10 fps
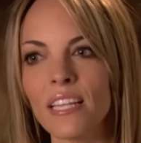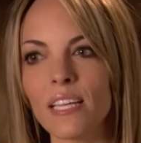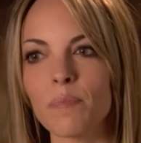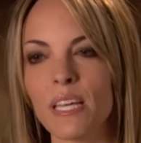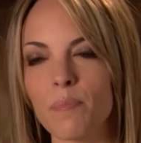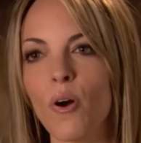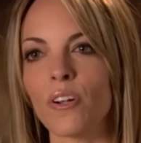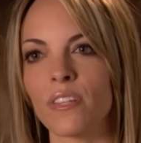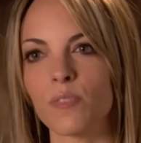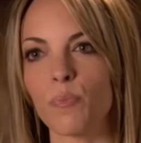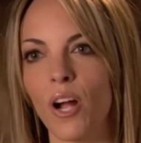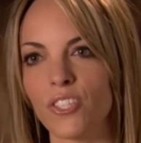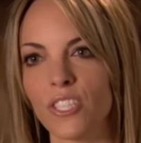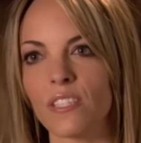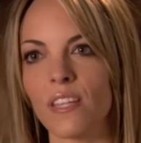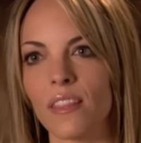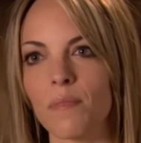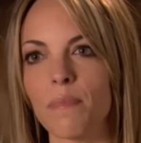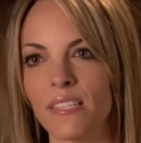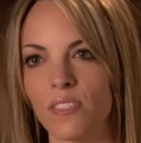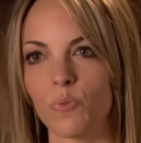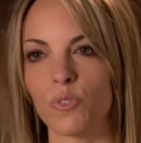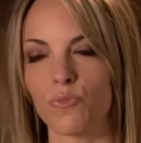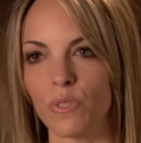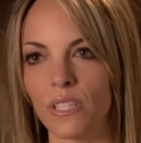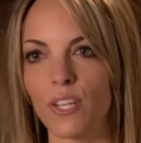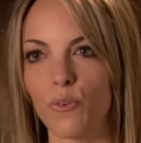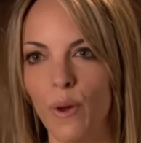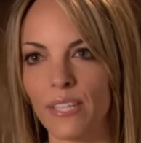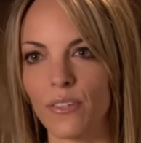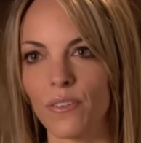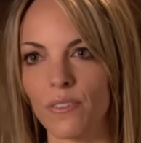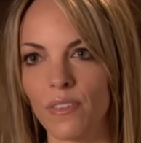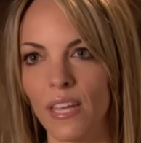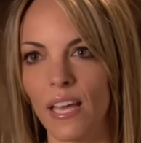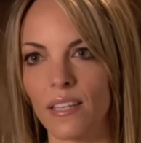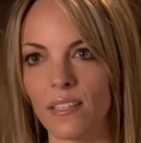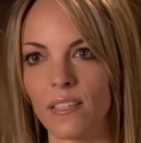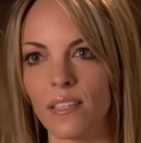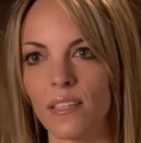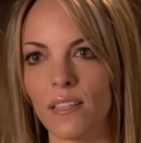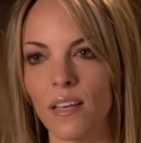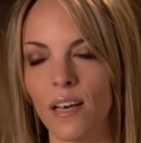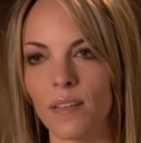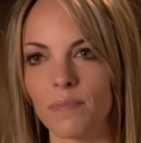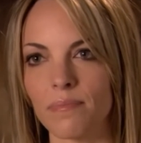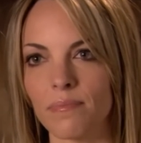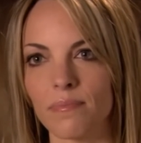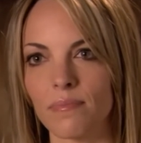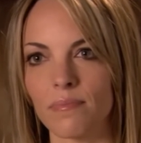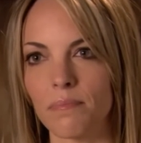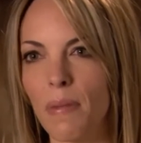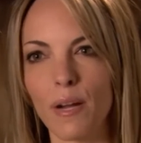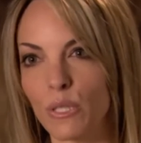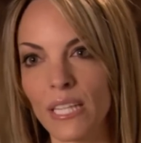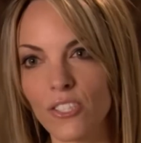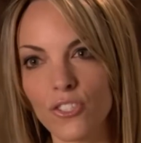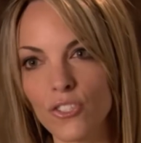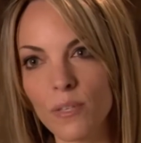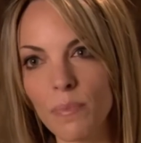like being a part of this project that the message was really greater than my relationship